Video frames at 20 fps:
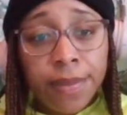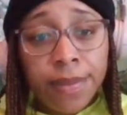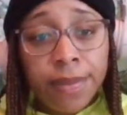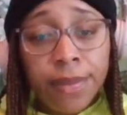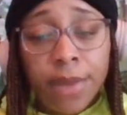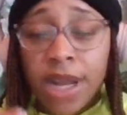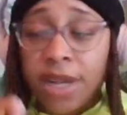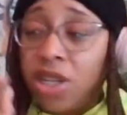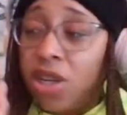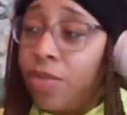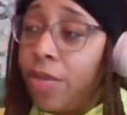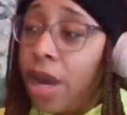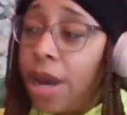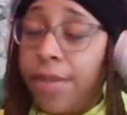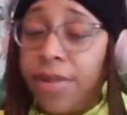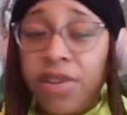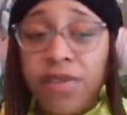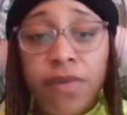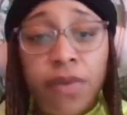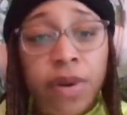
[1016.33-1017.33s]
Not your
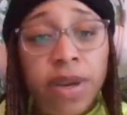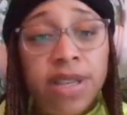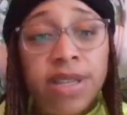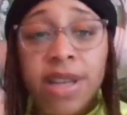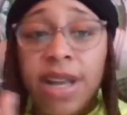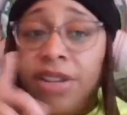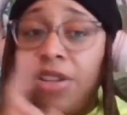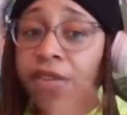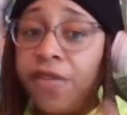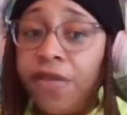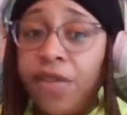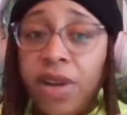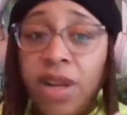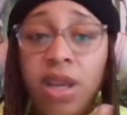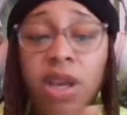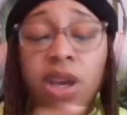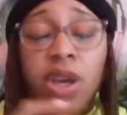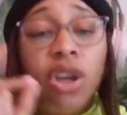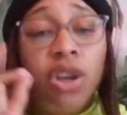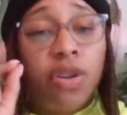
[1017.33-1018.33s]
mama's voice, not your friend,
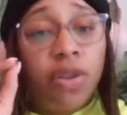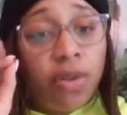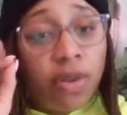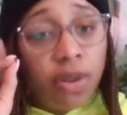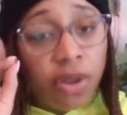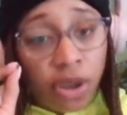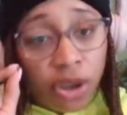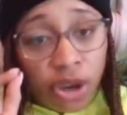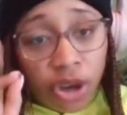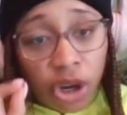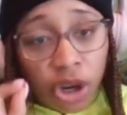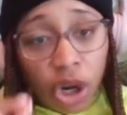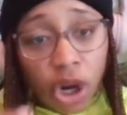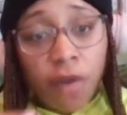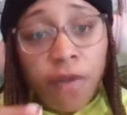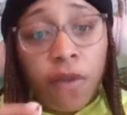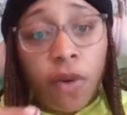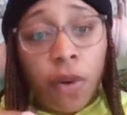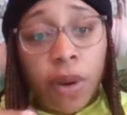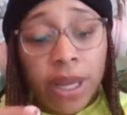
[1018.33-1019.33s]
your
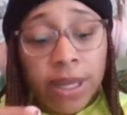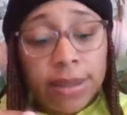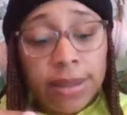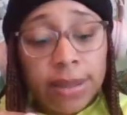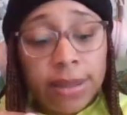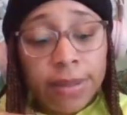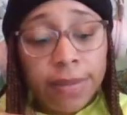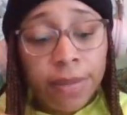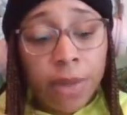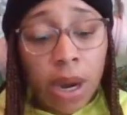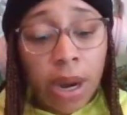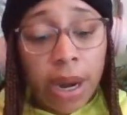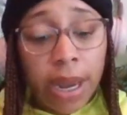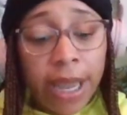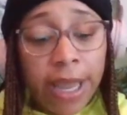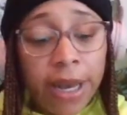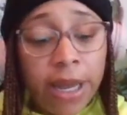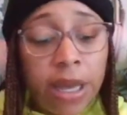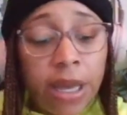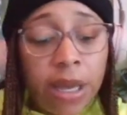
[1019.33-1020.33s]
voice. All
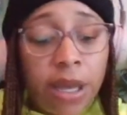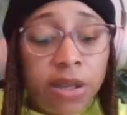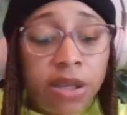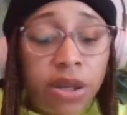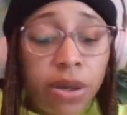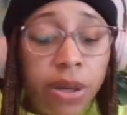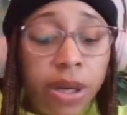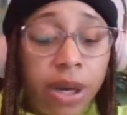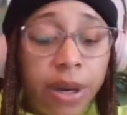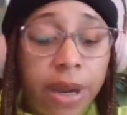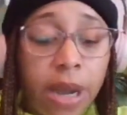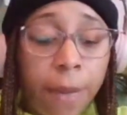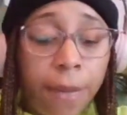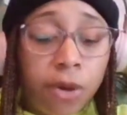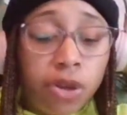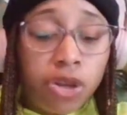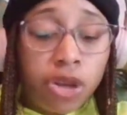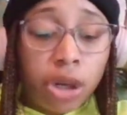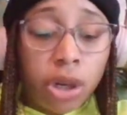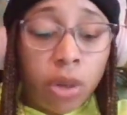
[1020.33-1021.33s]
right. So here are a couple
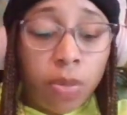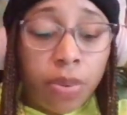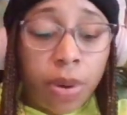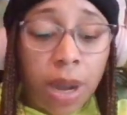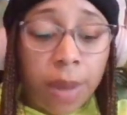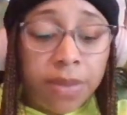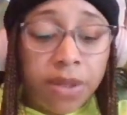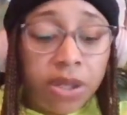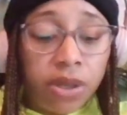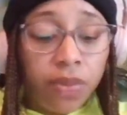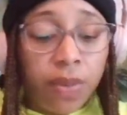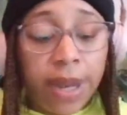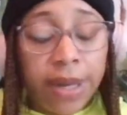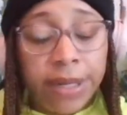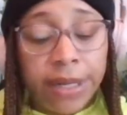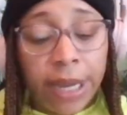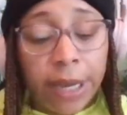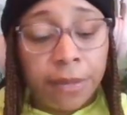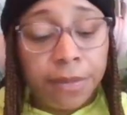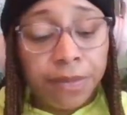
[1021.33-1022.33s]
journal prompts to write
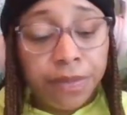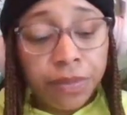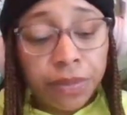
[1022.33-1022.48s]
down.